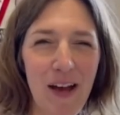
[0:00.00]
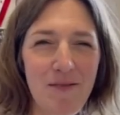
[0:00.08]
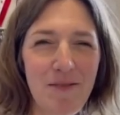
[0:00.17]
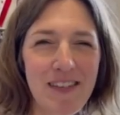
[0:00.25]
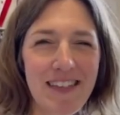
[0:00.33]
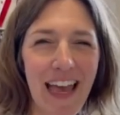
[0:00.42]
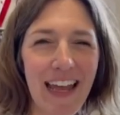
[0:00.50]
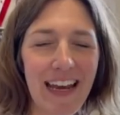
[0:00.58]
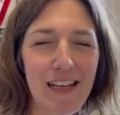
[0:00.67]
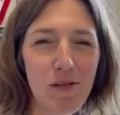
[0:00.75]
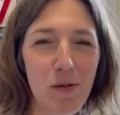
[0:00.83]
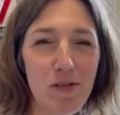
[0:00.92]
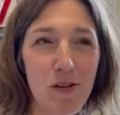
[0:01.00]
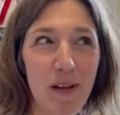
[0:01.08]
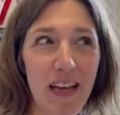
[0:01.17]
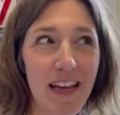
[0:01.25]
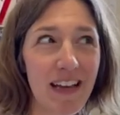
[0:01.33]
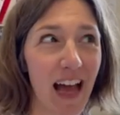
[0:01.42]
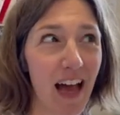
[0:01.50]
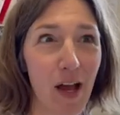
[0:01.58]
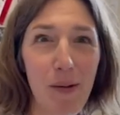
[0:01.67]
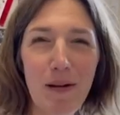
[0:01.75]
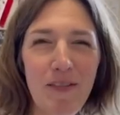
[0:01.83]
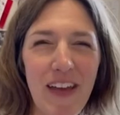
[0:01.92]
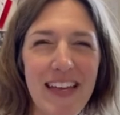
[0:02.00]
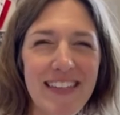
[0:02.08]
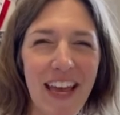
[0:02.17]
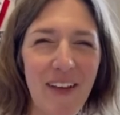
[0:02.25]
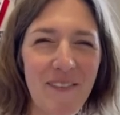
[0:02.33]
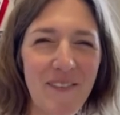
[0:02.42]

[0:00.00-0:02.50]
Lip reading: once again, as we were doing a couple of years ago.